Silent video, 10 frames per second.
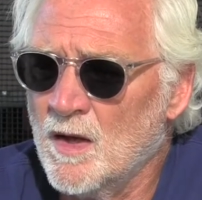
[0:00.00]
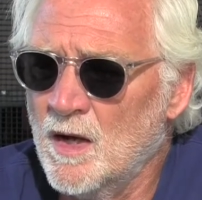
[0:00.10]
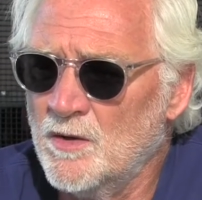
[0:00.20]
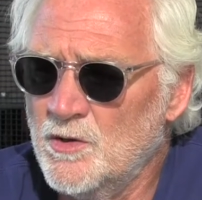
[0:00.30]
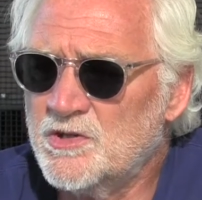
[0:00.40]

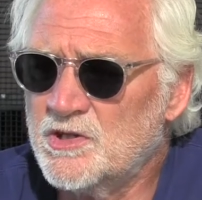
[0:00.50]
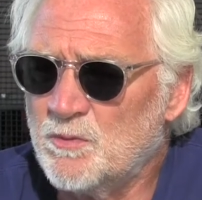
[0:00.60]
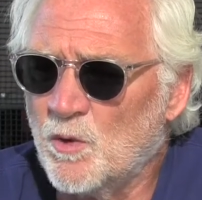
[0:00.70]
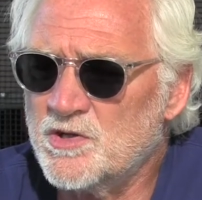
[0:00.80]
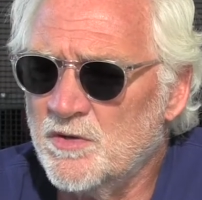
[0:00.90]
uh, news and
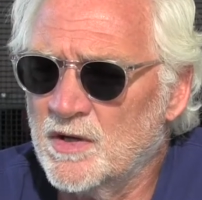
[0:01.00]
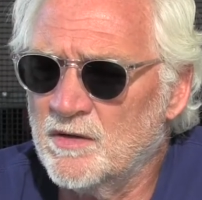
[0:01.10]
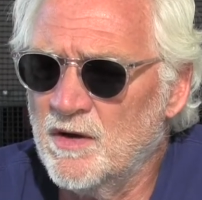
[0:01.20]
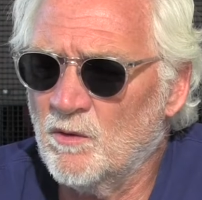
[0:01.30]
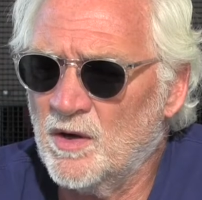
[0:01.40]
sports
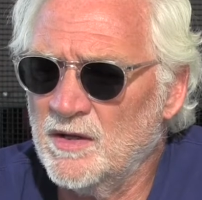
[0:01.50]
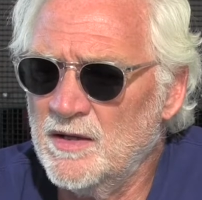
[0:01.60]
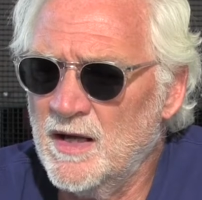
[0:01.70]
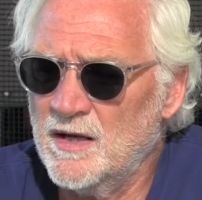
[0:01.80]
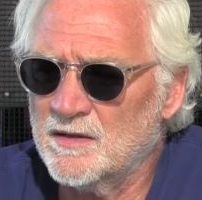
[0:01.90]
director of Network
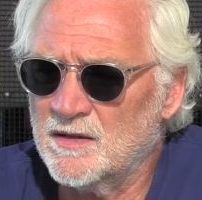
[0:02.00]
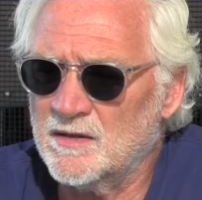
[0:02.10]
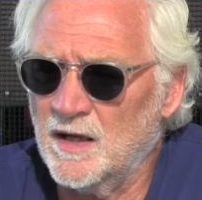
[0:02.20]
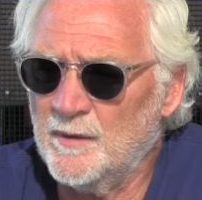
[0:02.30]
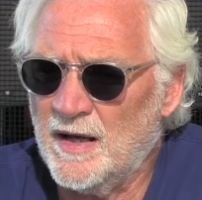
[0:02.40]
Indiana at the
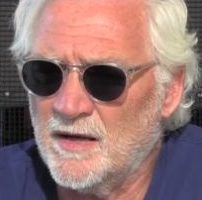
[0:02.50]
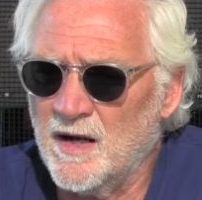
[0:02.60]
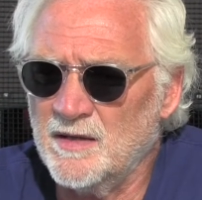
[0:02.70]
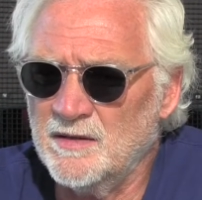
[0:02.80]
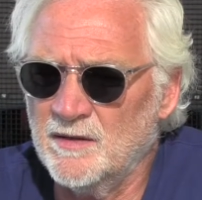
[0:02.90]
time, had an
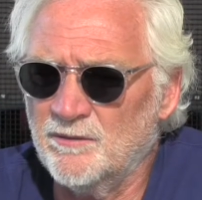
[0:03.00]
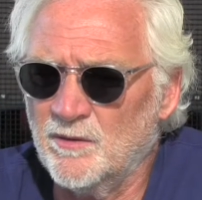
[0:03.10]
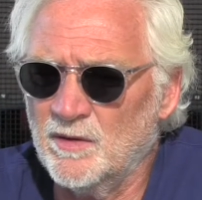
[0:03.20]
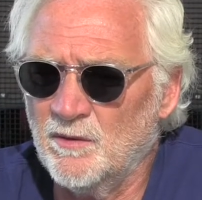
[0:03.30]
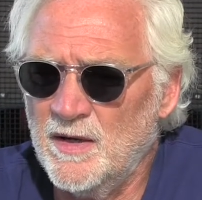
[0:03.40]
idea
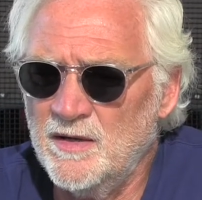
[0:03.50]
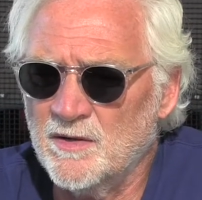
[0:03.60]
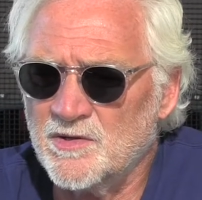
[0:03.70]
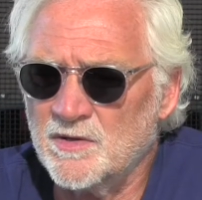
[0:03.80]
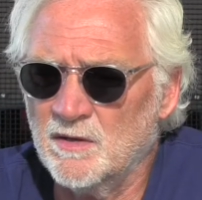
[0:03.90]
for a
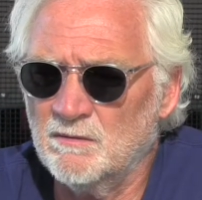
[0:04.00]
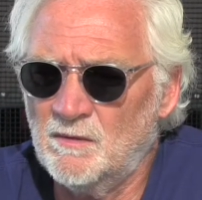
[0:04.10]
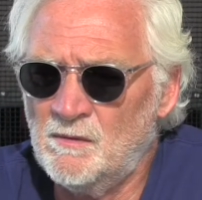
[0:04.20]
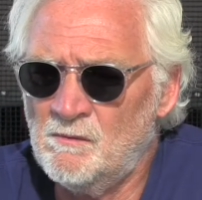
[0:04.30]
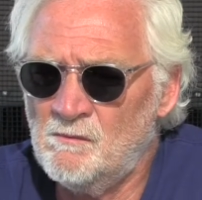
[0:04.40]
radio show,
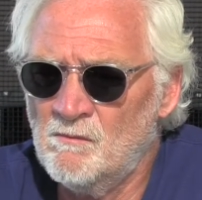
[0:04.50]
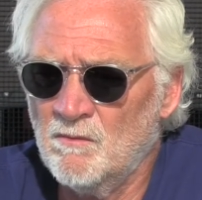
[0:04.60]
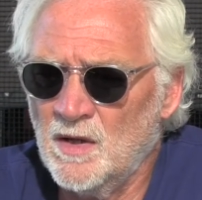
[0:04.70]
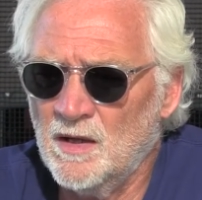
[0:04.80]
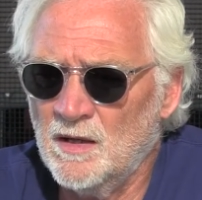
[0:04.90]

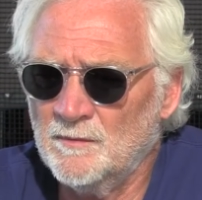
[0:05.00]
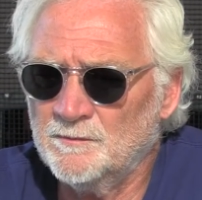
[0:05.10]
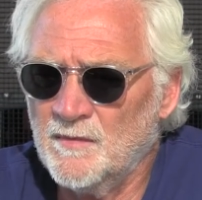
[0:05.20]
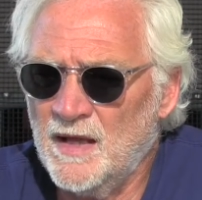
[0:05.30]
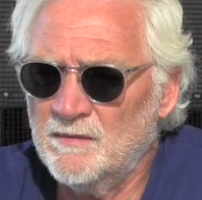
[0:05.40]

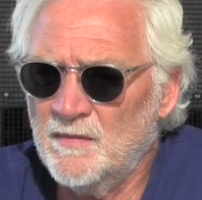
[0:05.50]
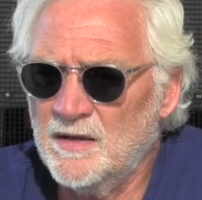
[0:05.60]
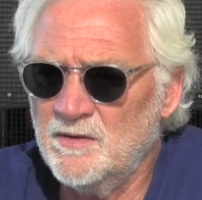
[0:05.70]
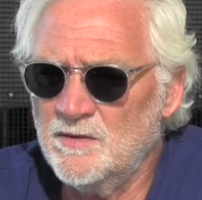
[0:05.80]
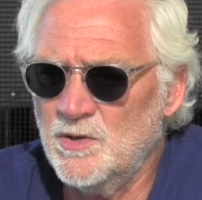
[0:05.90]
um, and
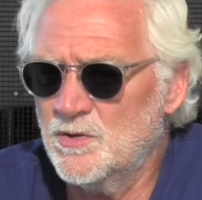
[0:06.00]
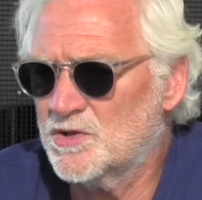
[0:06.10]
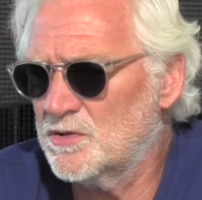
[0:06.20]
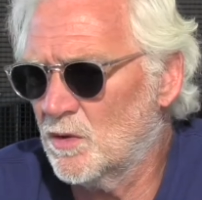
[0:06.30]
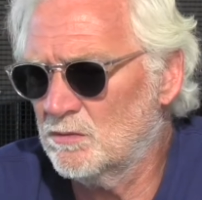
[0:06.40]
and
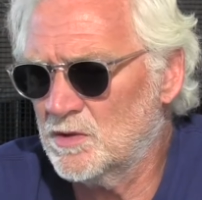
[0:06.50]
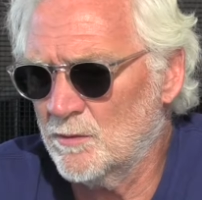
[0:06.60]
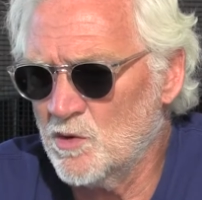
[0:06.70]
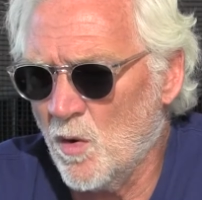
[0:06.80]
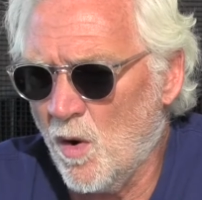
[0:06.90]
used
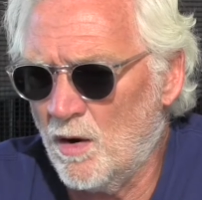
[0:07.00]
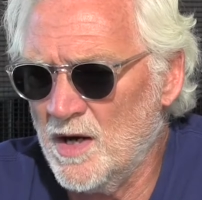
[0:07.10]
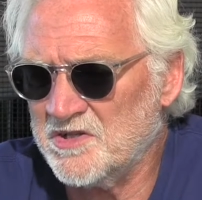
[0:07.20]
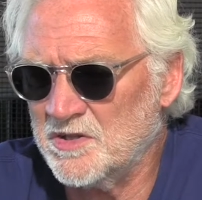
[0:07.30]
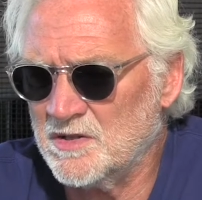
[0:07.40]

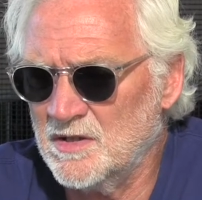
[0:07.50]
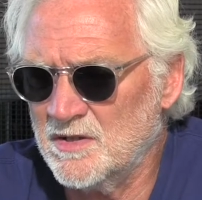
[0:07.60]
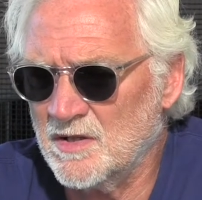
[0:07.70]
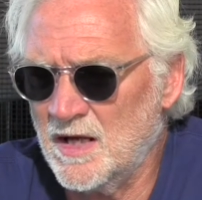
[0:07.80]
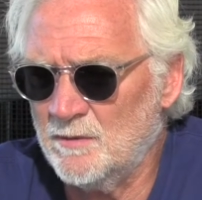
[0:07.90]
WORX as an
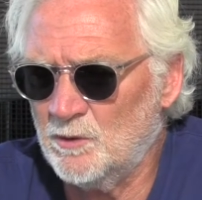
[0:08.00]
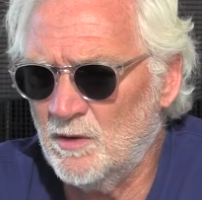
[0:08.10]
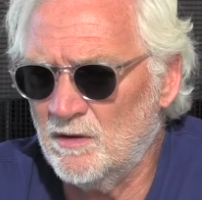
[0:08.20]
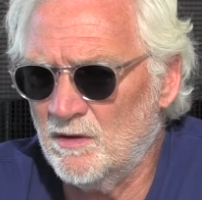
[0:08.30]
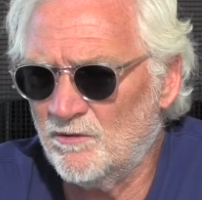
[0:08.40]
example
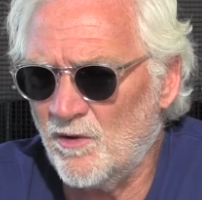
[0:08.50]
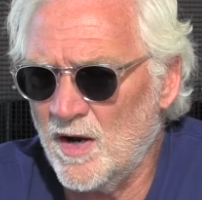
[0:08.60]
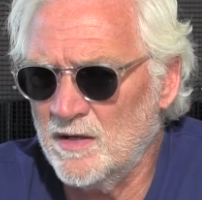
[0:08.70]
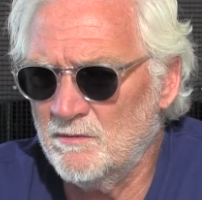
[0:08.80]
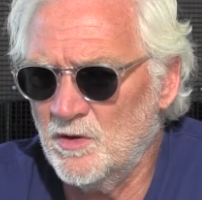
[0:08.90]
on, on
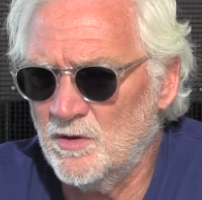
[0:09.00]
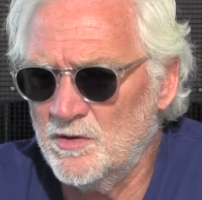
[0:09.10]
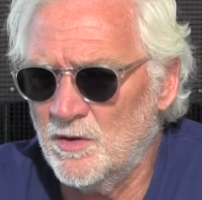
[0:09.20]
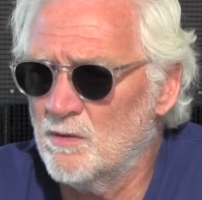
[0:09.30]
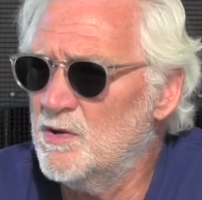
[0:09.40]
Friday. You know,
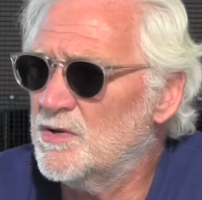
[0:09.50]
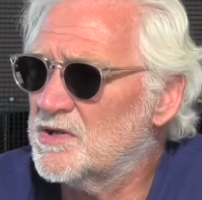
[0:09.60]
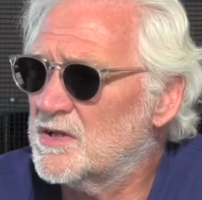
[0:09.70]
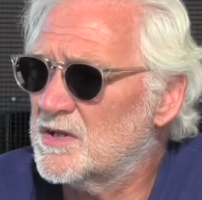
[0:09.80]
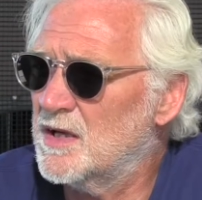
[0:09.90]
you're a
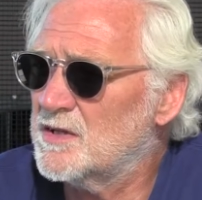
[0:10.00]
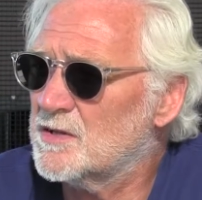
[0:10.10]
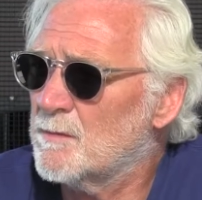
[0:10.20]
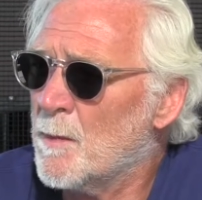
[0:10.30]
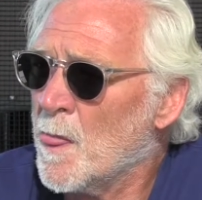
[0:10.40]
music station,